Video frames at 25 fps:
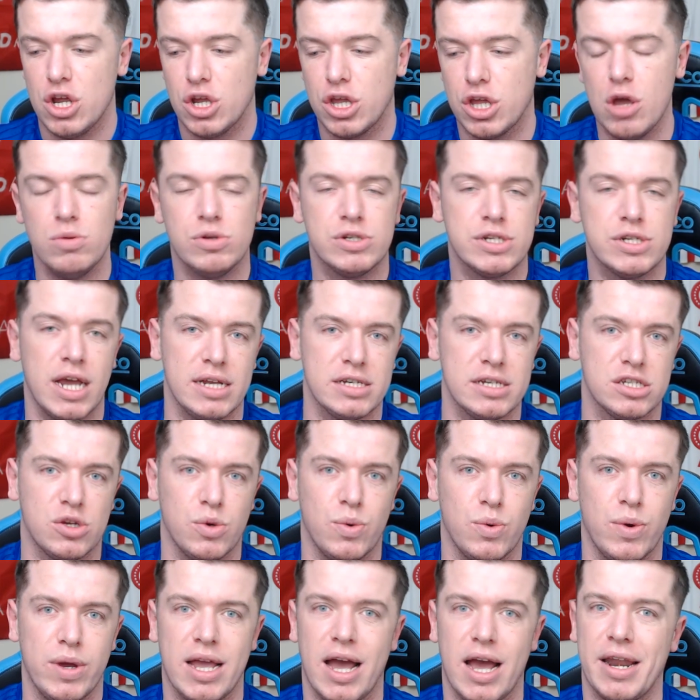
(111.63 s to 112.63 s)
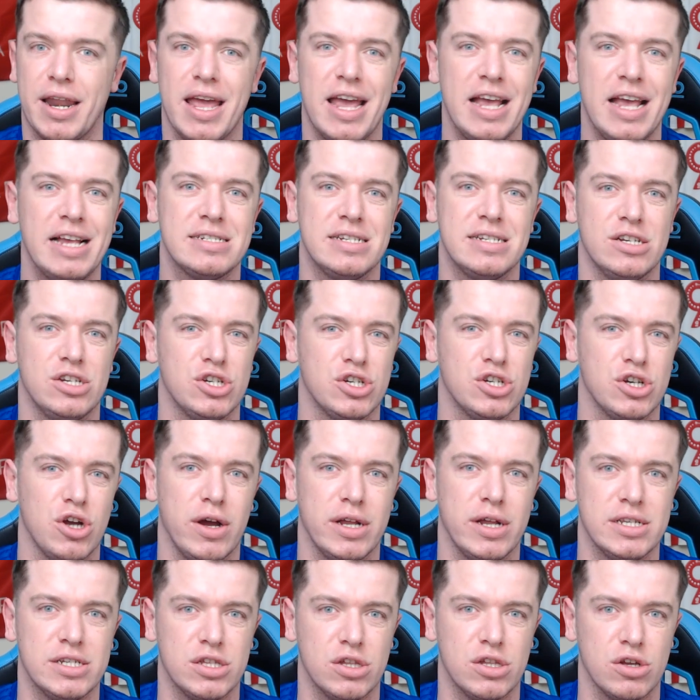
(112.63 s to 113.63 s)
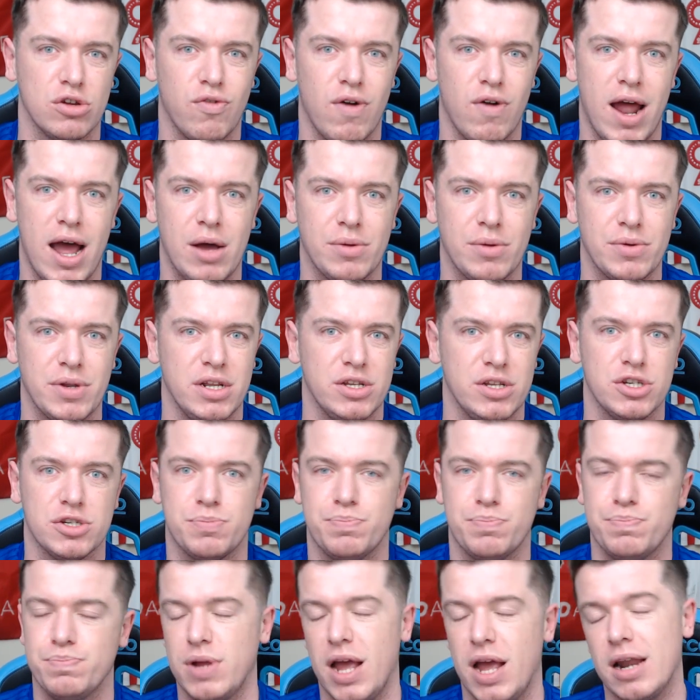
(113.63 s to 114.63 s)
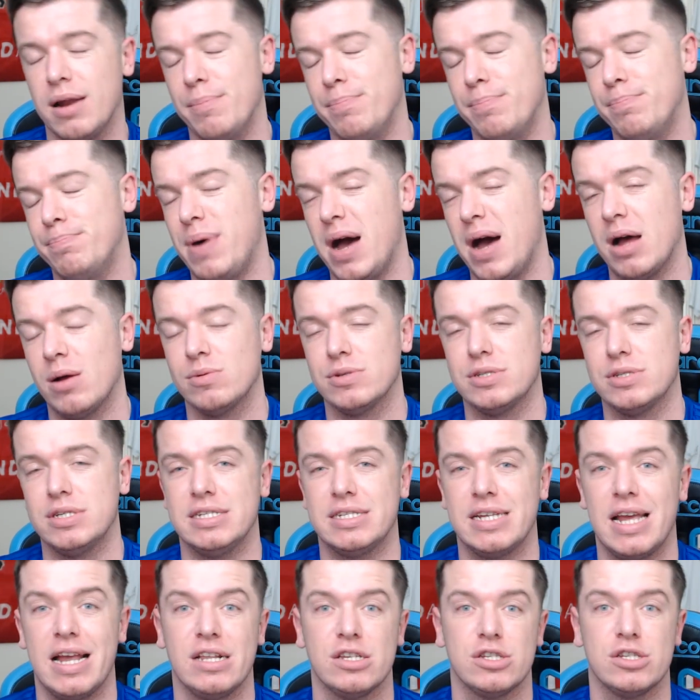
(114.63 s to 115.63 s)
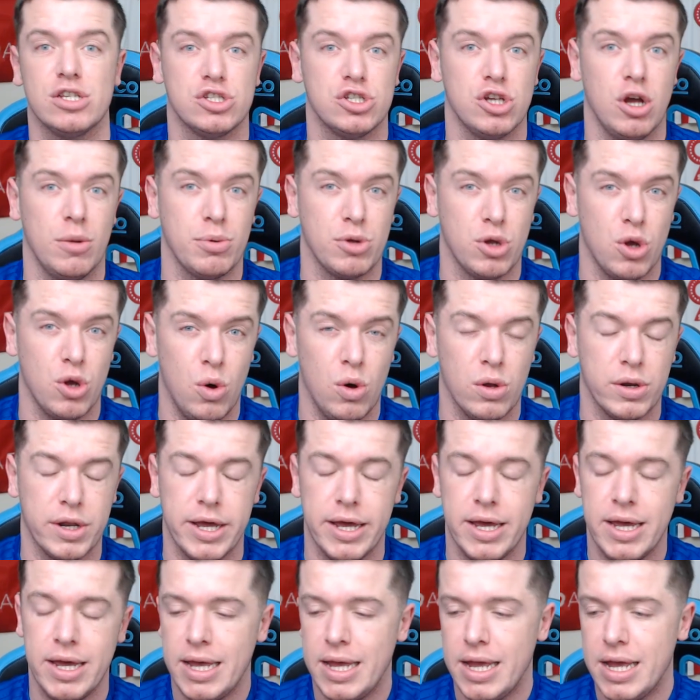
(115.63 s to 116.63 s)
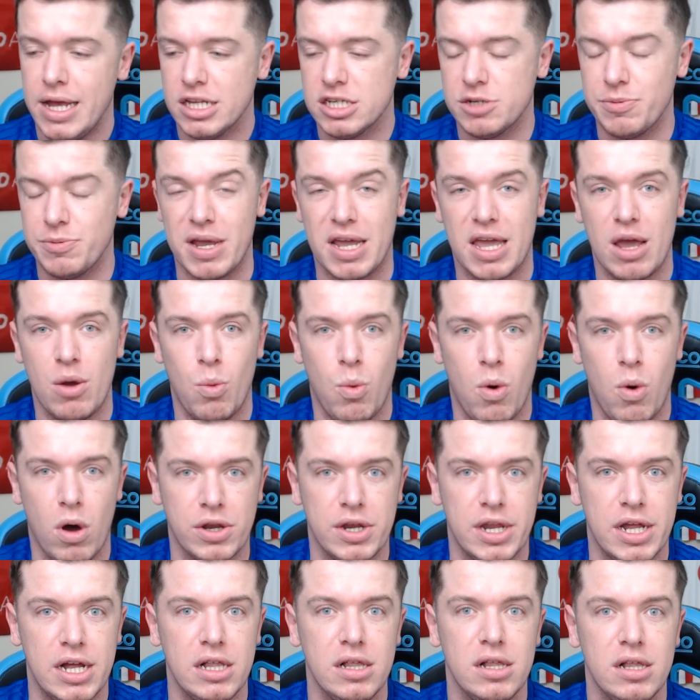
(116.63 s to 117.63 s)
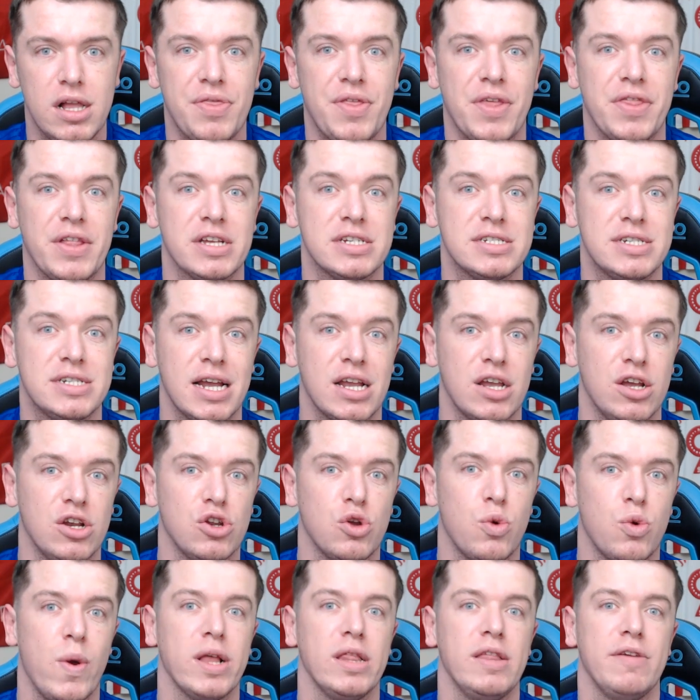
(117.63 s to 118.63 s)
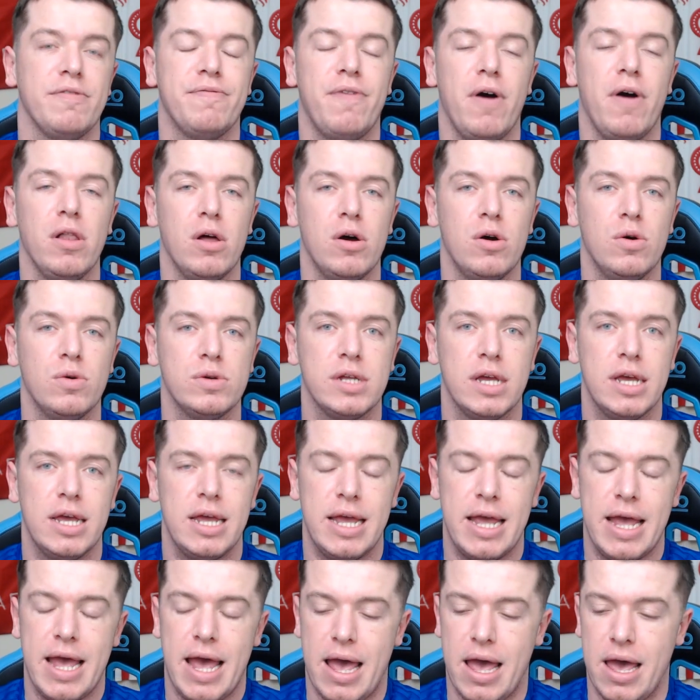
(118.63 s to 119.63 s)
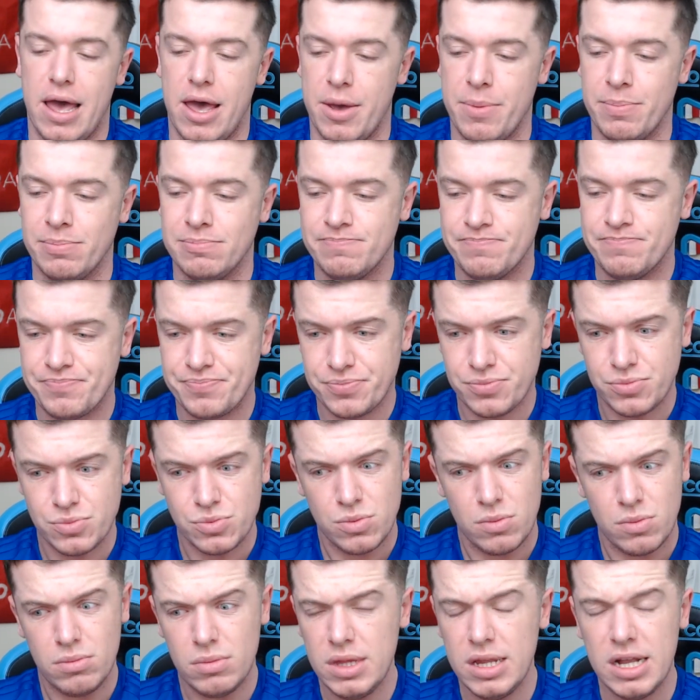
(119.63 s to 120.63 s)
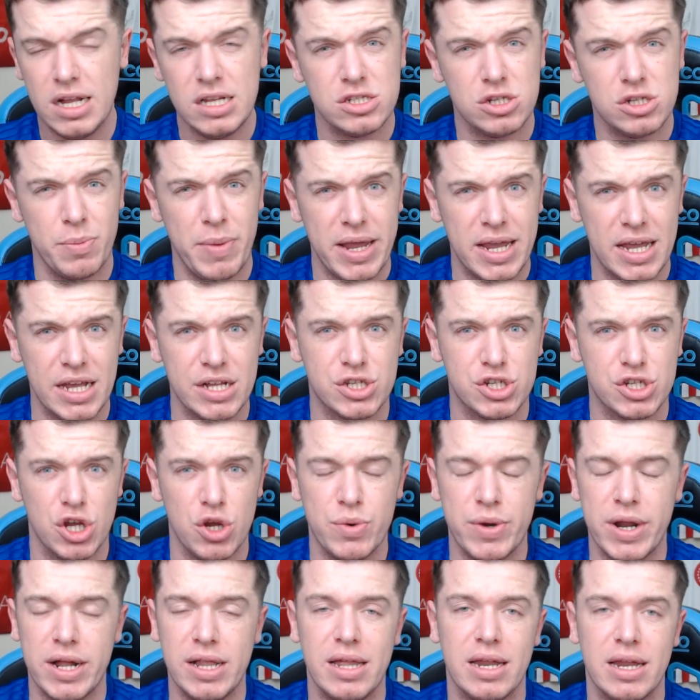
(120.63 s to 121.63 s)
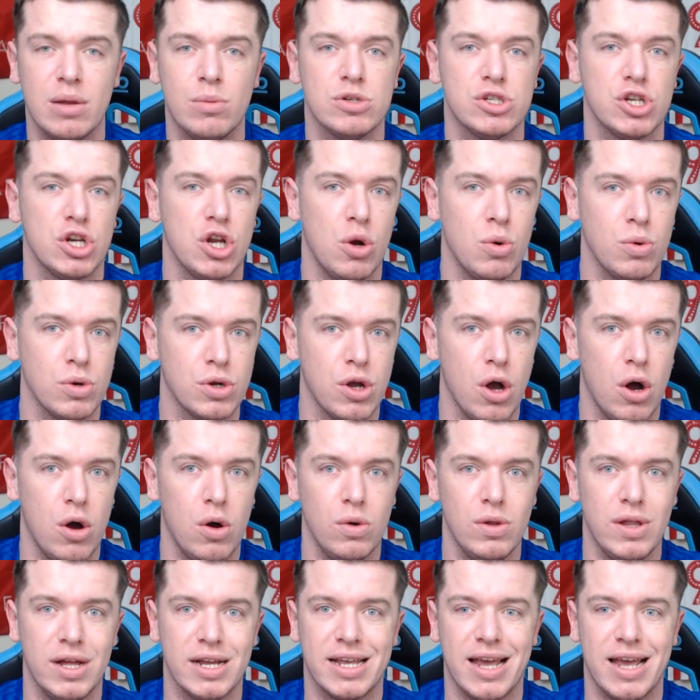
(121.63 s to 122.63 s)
Gooch gets to it, he kind of hits his shot into the ground and it just kind of bounces into the top corner to make it 1-0. And then the second quickly followed to make it 2-0, and it was an own goal.